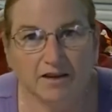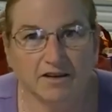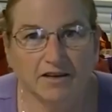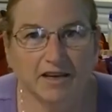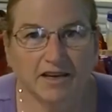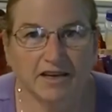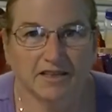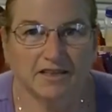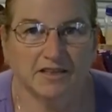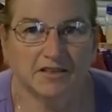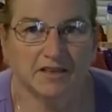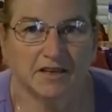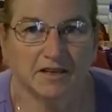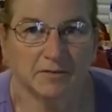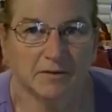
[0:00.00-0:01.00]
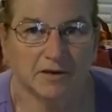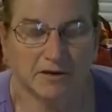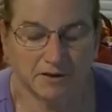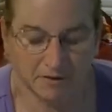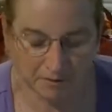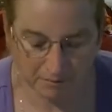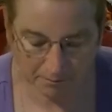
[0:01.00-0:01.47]
Okay, so here we
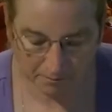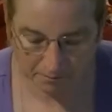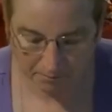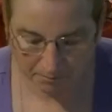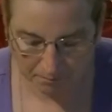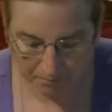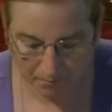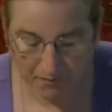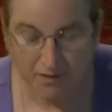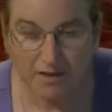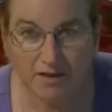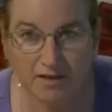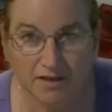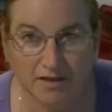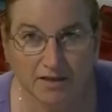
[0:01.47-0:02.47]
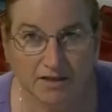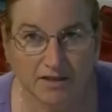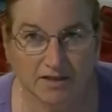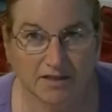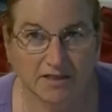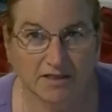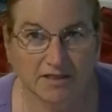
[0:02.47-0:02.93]
go.
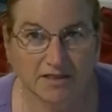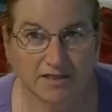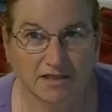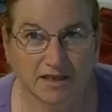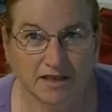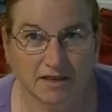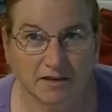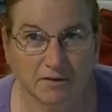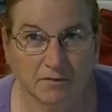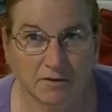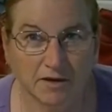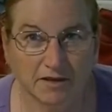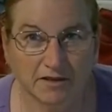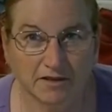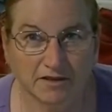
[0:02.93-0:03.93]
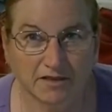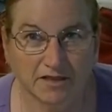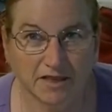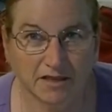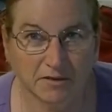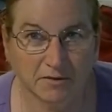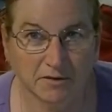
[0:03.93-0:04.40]
This is what it looks
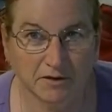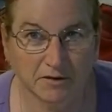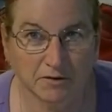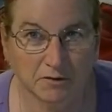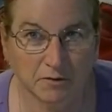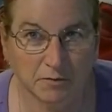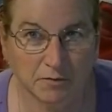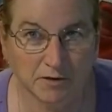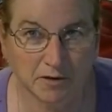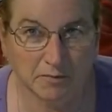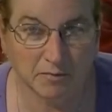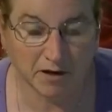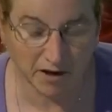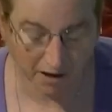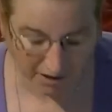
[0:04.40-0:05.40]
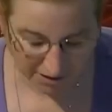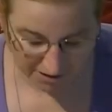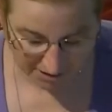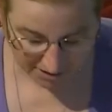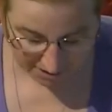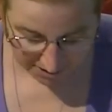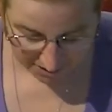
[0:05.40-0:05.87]
like when you open the
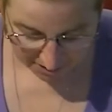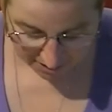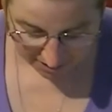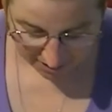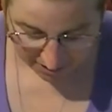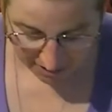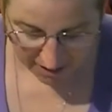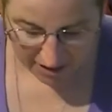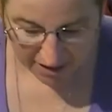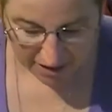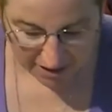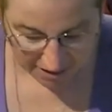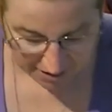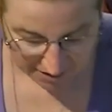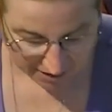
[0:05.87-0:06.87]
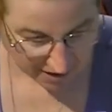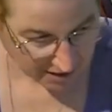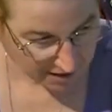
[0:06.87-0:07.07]
box, and